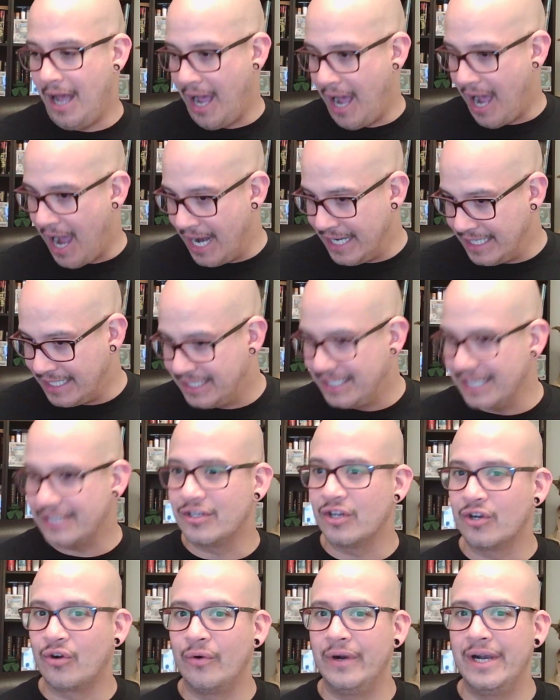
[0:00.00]
I
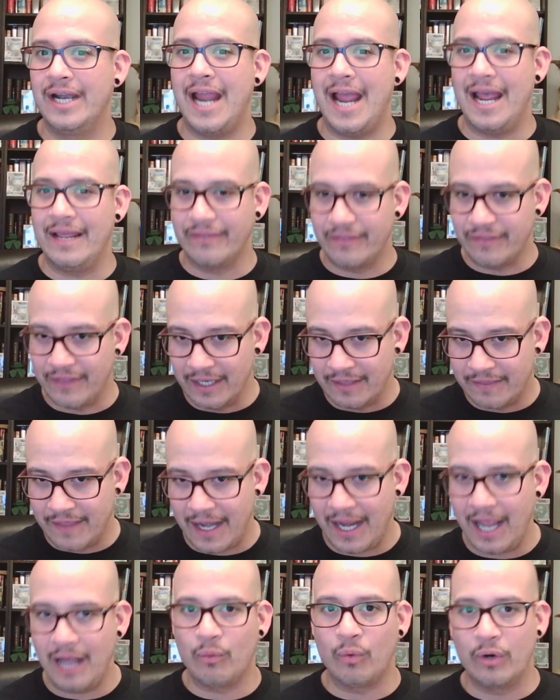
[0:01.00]
disagree and think
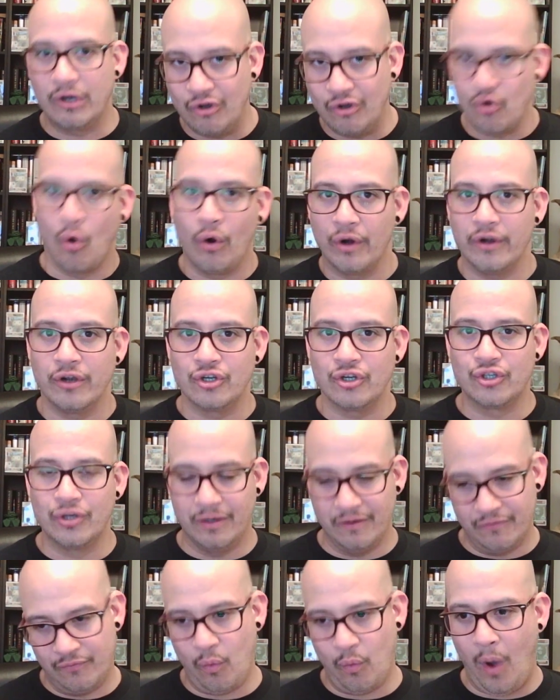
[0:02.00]
that Edward Norton should
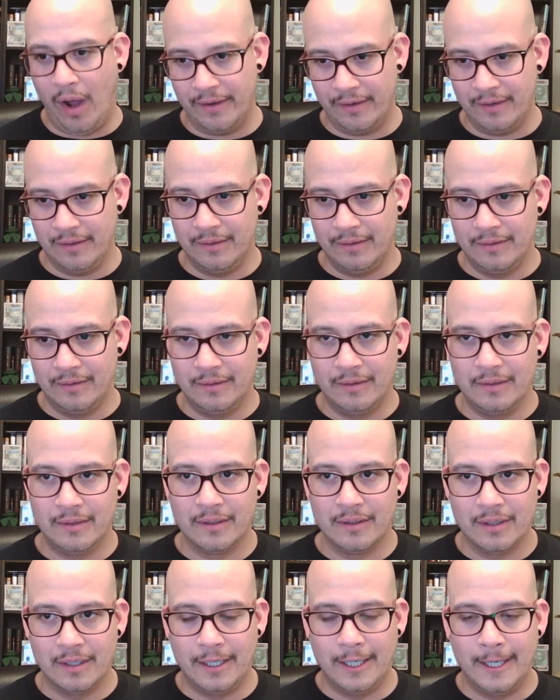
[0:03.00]
have won.
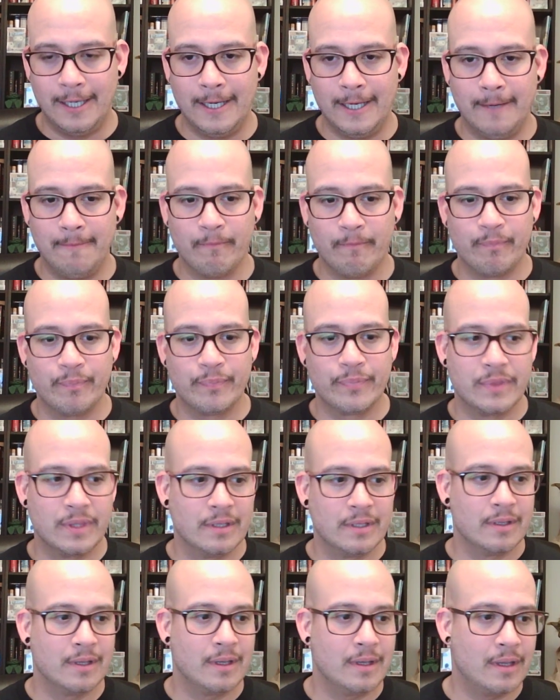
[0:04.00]
Um,
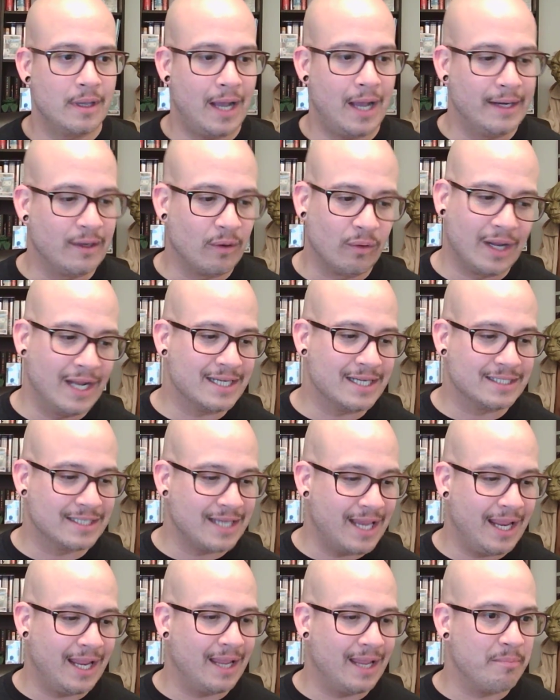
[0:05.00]
I don't like
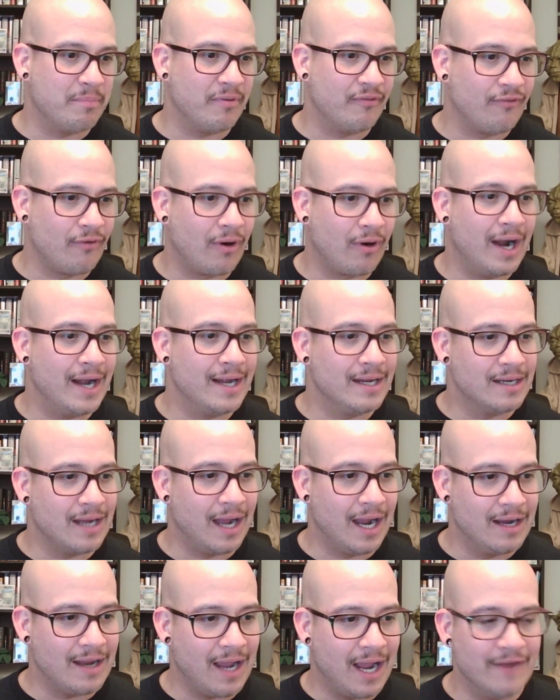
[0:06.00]
saying it before I,
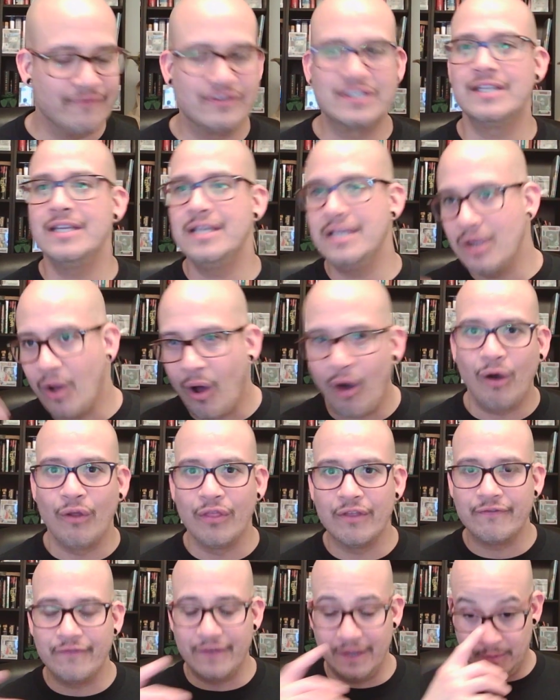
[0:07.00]
I, I've seen all
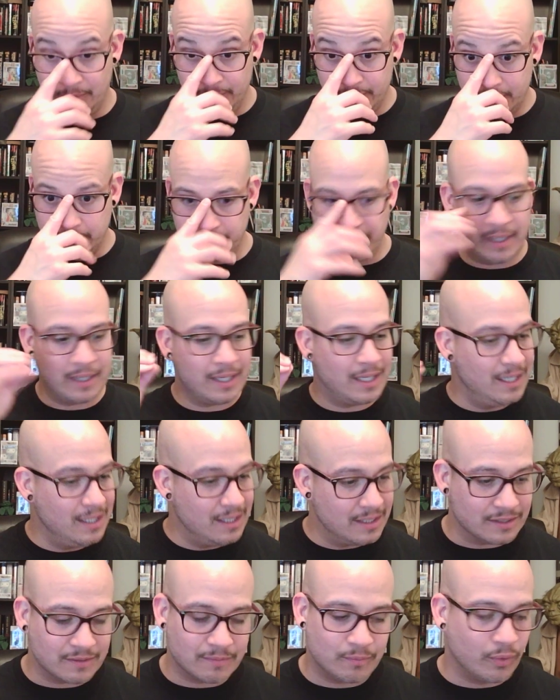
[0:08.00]
the films, but he
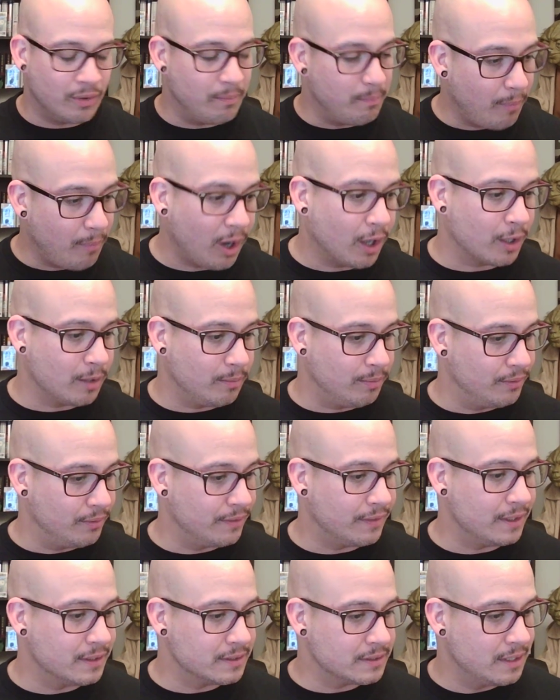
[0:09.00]
is remarkable
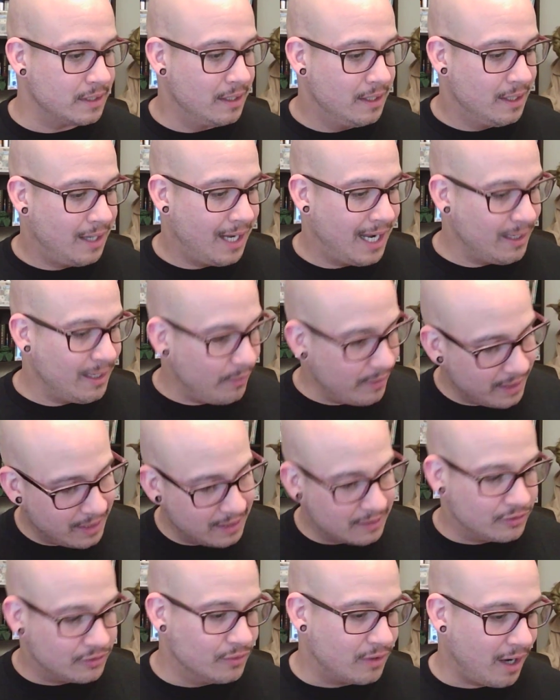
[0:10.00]
in this. I don't want to
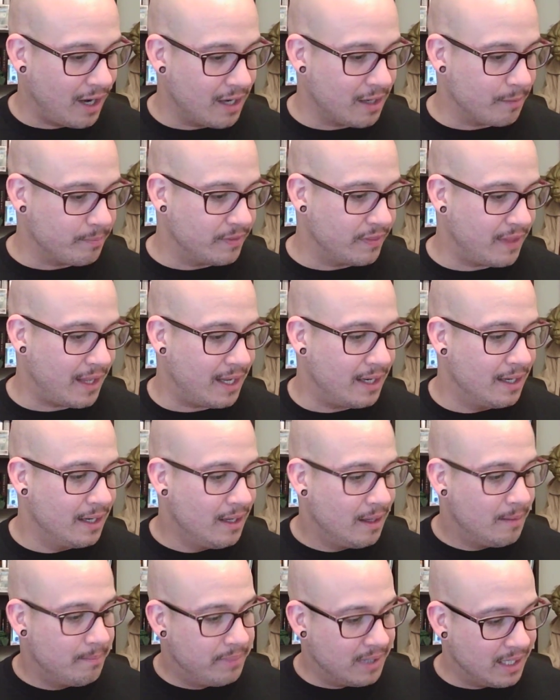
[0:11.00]
get too caught up in that.
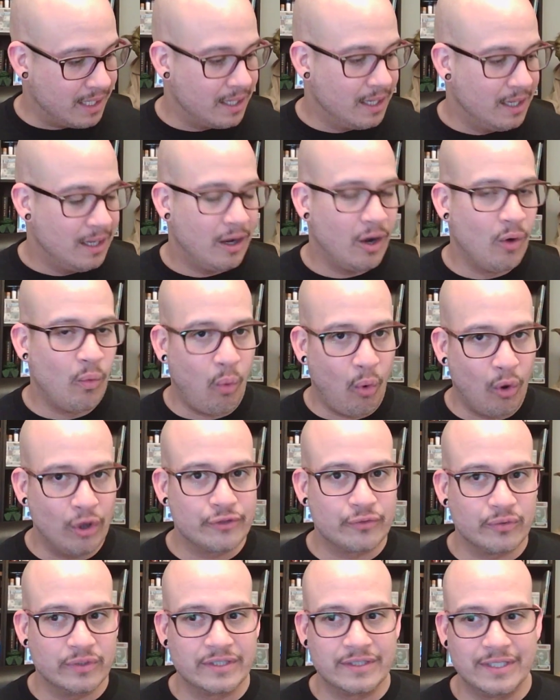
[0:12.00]
But
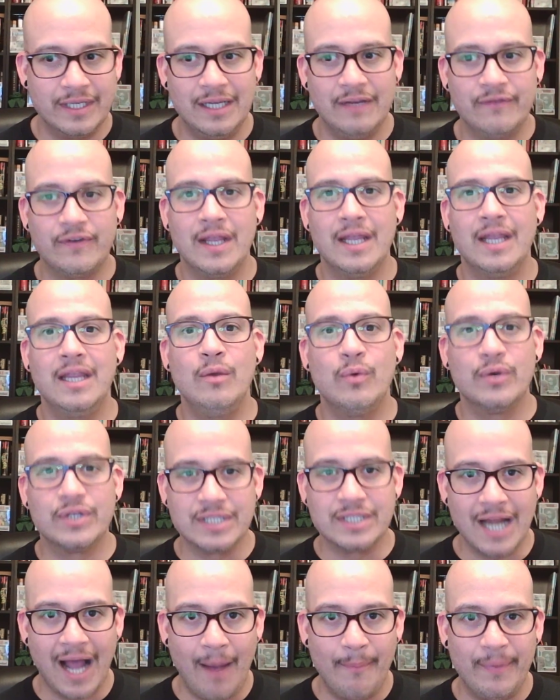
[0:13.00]
awards received, he was
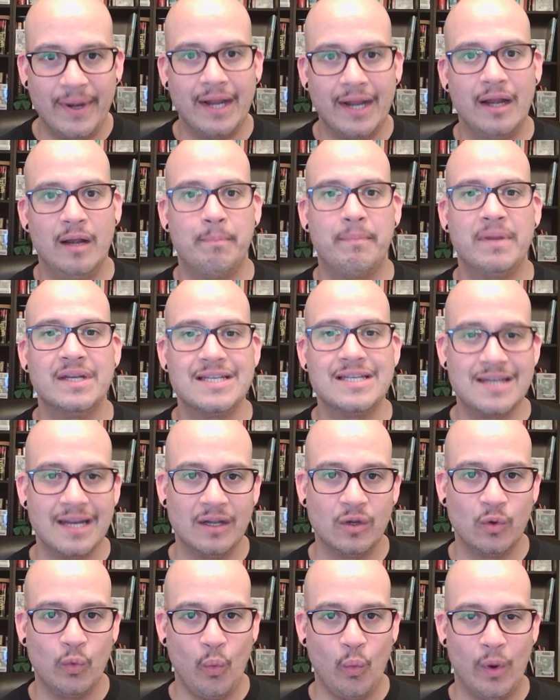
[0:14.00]
nominated but
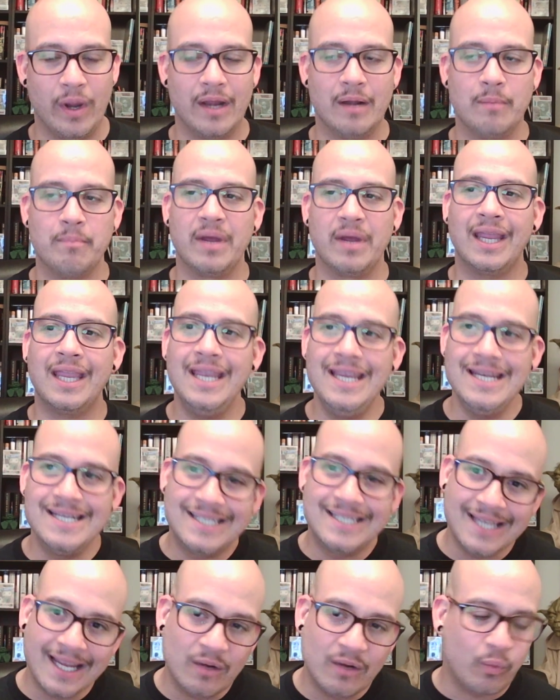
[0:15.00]
didn't win, but he
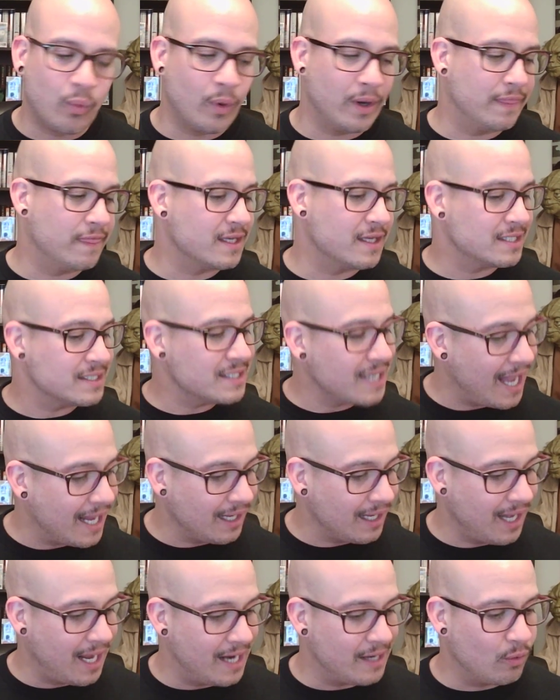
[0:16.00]
did win the
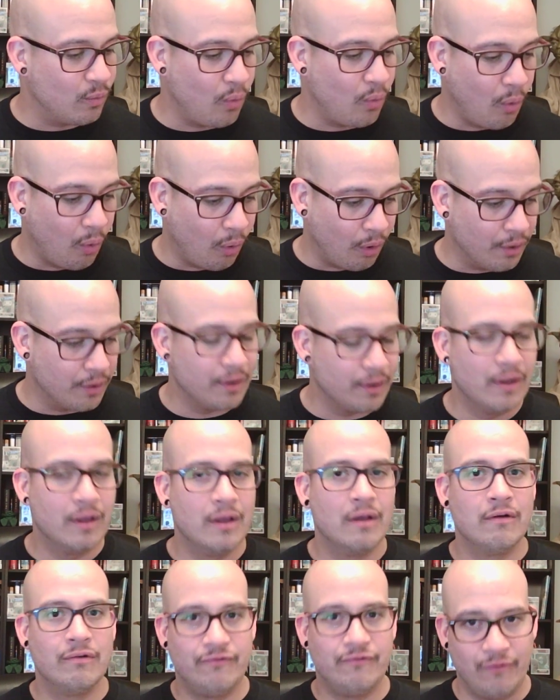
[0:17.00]
Satellite Award
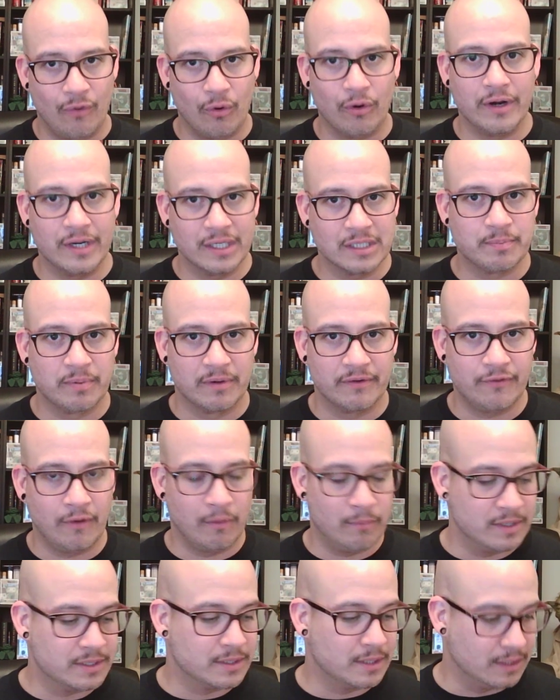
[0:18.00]
for his
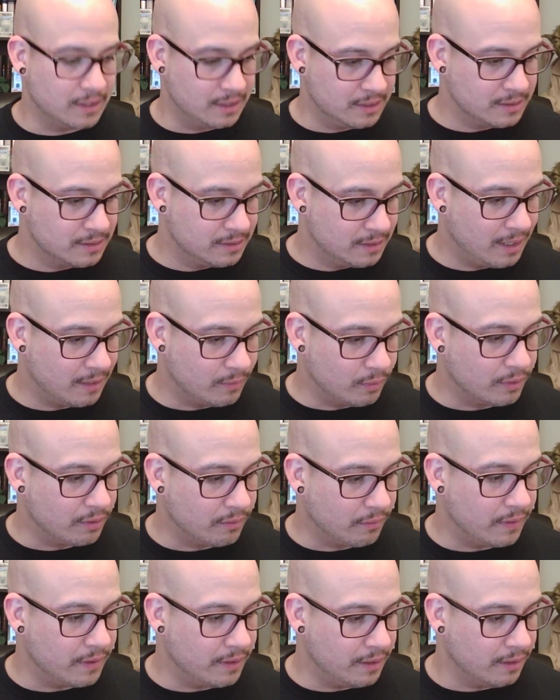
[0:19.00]
performance in this. Edward
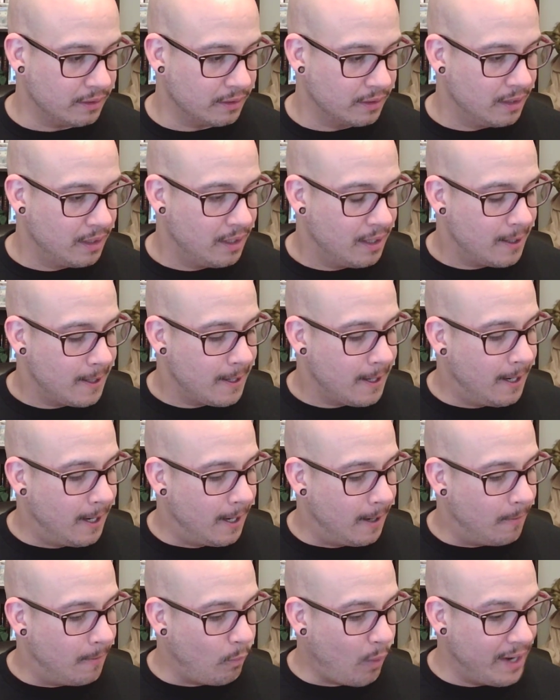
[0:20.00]
Norton did.
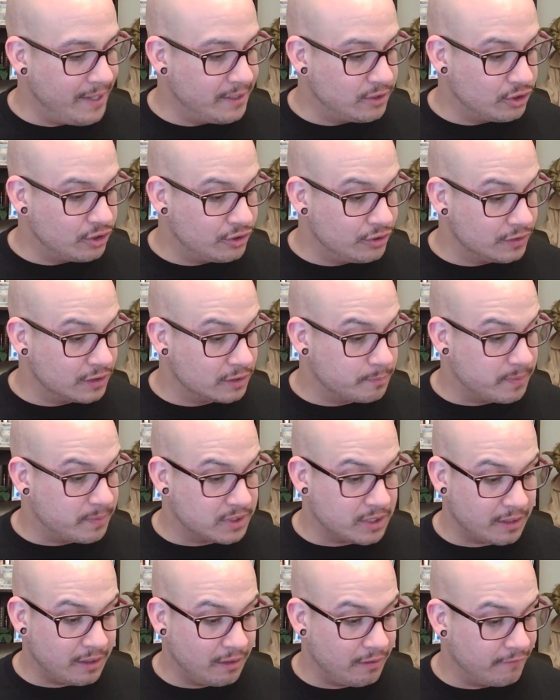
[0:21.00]
Uh, why did you choose this
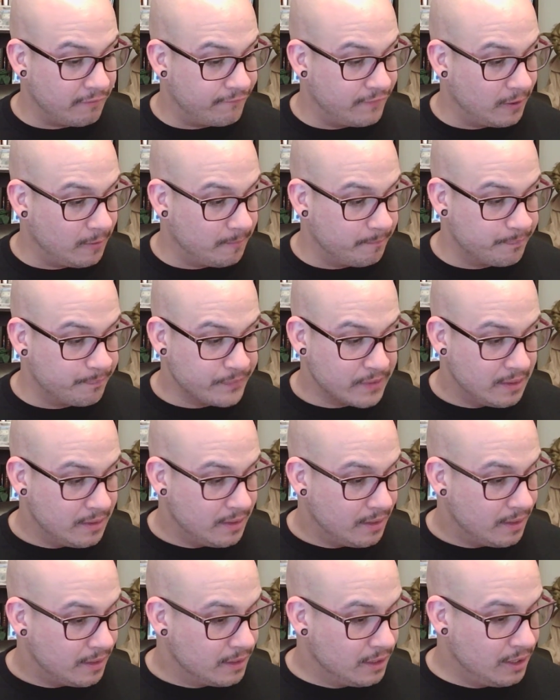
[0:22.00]
particular film?
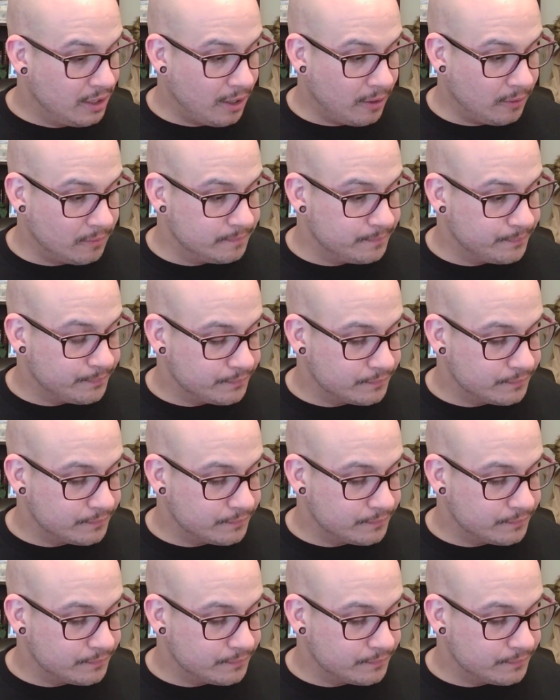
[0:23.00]
You know,